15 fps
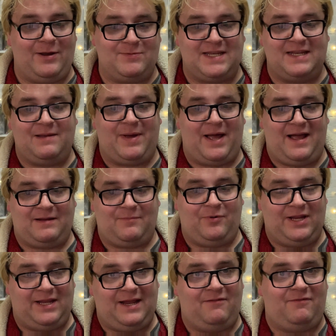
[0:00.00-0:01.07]
It was in the bag, but
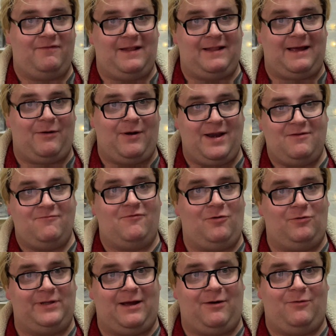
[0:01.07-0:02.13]
it kind of fell out and it
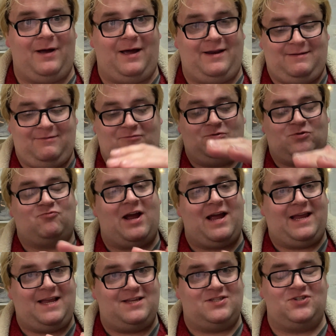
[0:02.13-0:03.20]
rolled out, and it was right
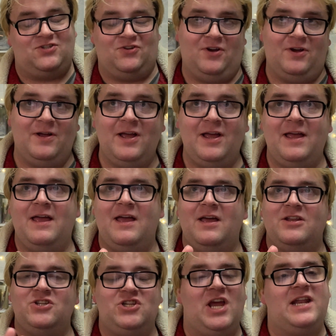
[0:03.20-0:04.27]
against the door.
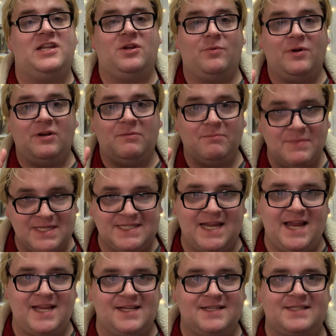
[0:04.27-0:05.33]
Genuine
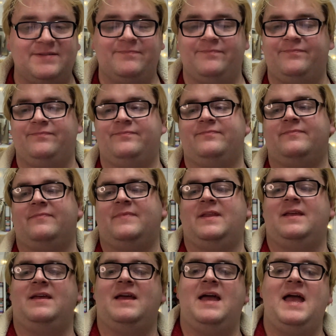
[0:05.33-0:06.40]
mistakes.
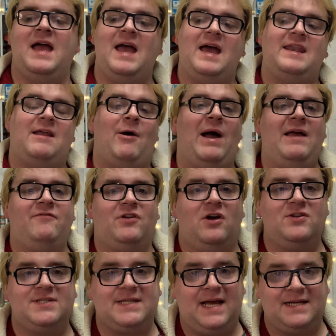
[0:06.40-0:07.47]
Now, I've
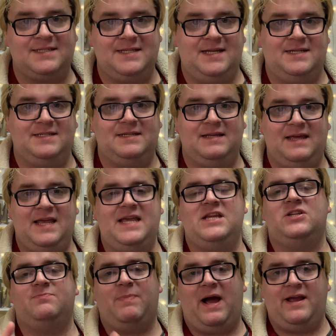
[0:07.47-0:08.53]
contacted
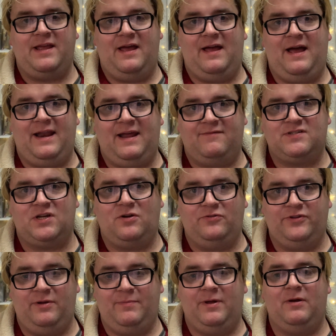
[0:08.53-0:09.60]
each buyer and I've told
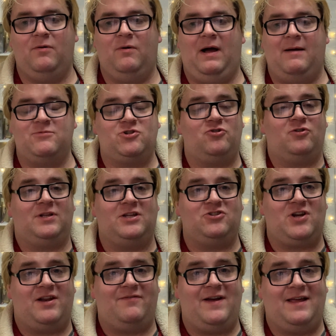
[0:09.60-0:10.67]
them I'm struggling
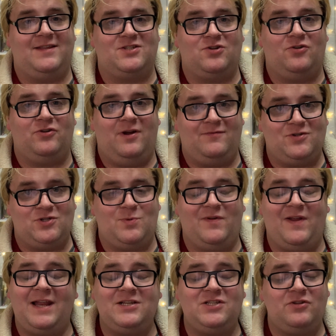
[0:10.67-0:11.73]
trying to find this order I've just moved,
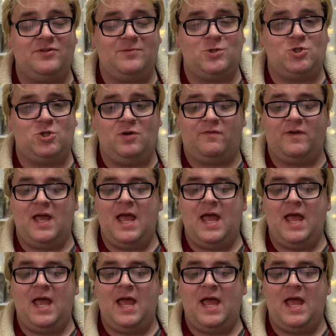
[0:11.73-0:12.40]
and I told them the truth.